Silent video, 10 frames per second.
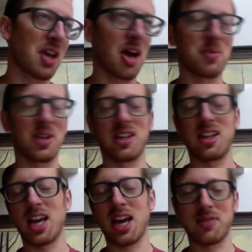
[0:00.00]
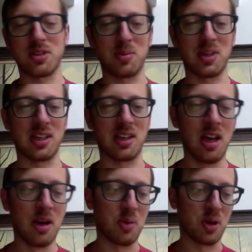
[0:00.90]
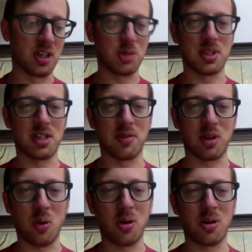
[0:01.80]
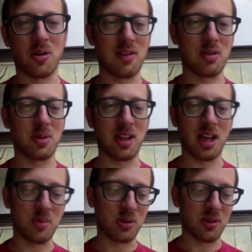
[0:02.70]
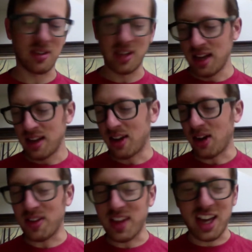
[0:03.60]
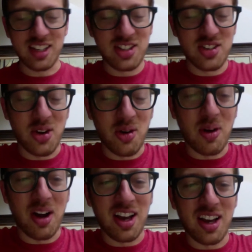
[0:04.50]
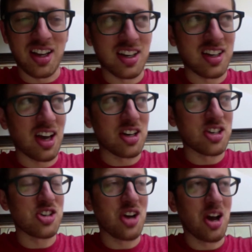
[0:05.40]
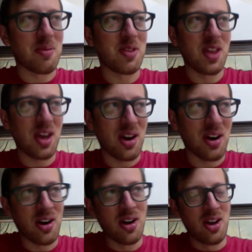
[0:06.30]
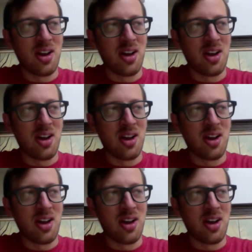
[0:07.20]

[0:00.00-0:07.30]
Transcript: copied, they have to be put in a specific order, they have to be labeled, all that. So I got a job there,